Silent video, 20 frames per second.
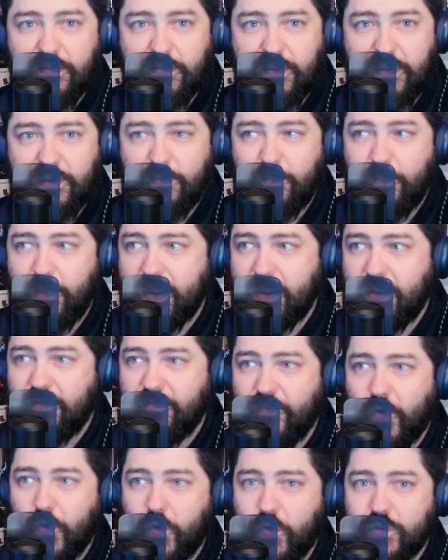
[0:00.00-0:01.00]
Independent
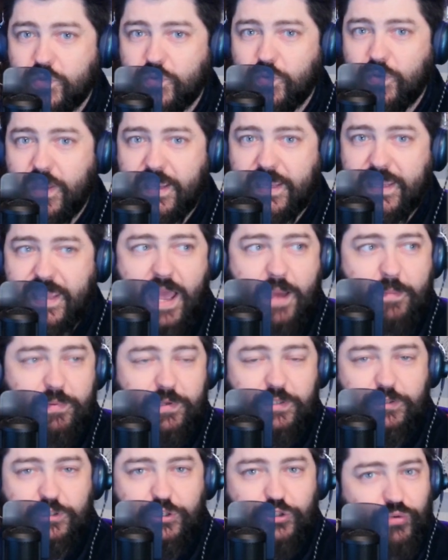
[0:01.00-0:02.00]
voters were like, yeah,
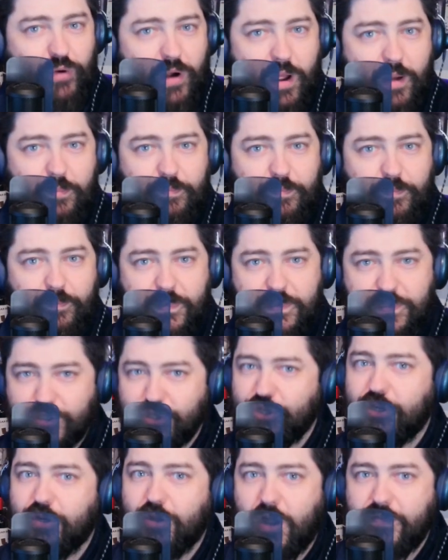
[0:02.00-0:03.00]
but Trump is
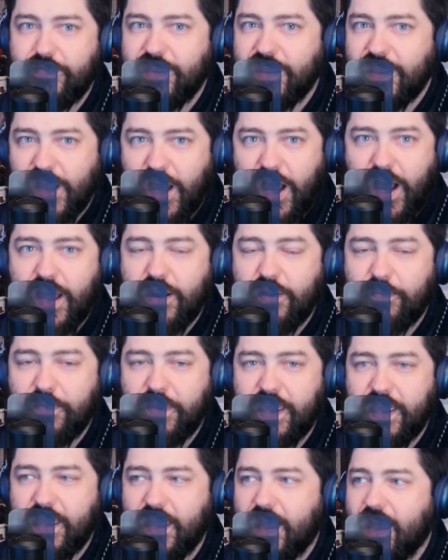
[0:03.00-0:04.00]
good on the
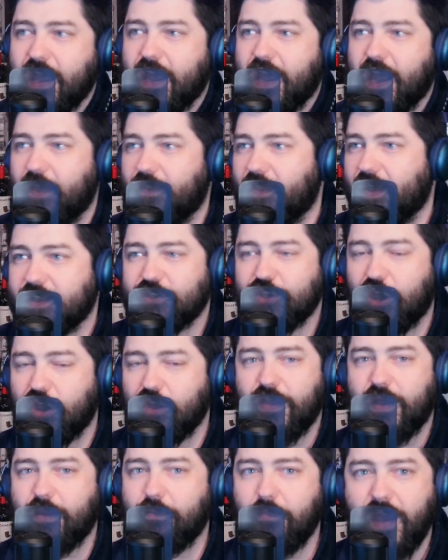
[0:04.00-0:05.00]
economy, and that's
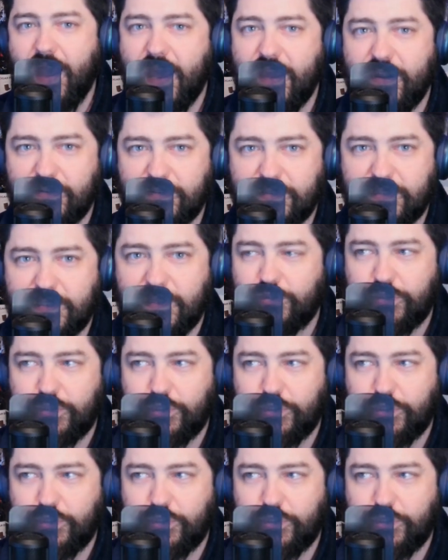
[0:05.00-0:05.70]
all that matters.